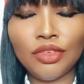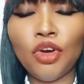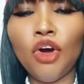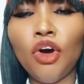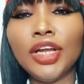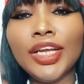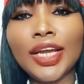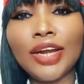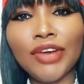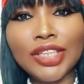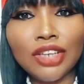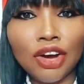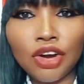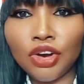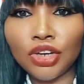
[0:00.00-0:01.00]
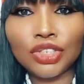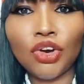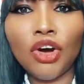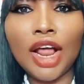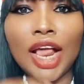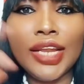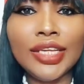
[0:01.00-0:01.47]
Call the creator God.
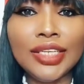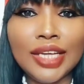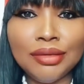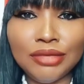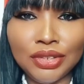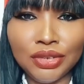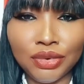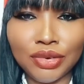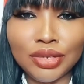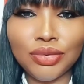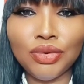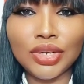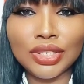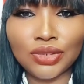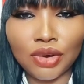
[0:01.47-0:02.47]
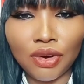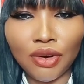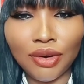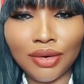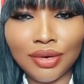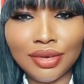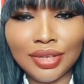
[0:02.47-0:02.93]
Call any name you want to
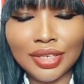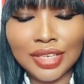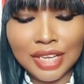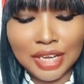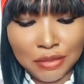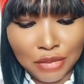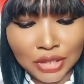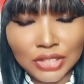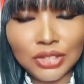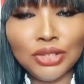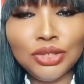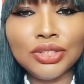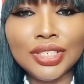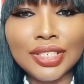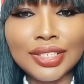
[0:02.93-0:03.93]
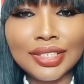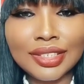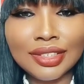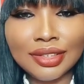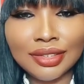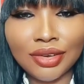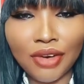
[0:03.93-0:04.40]
call. But do
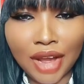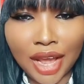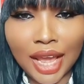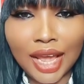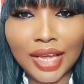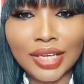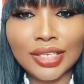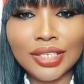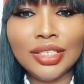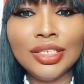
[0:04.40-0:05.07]
this, okay?